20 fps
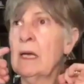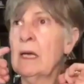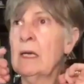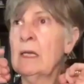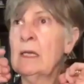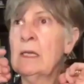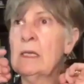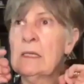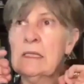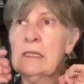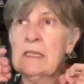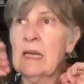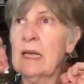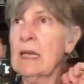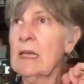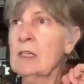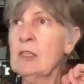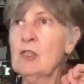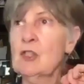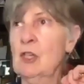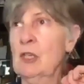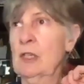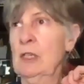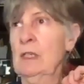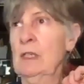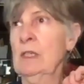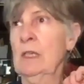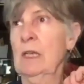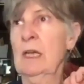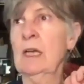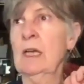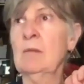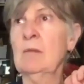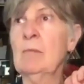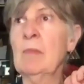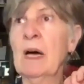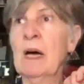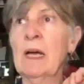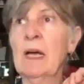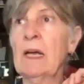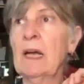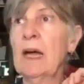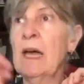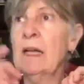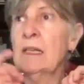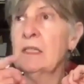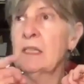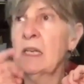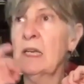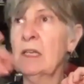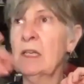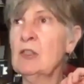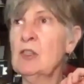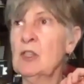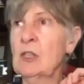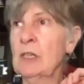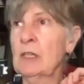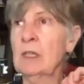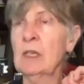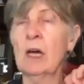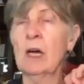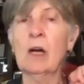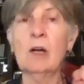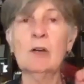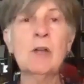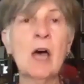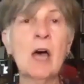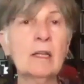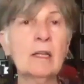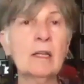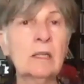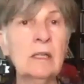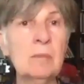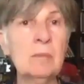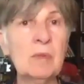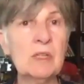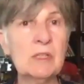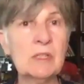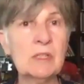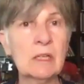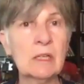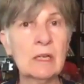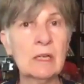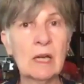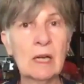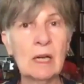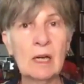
intention and my attention are not limited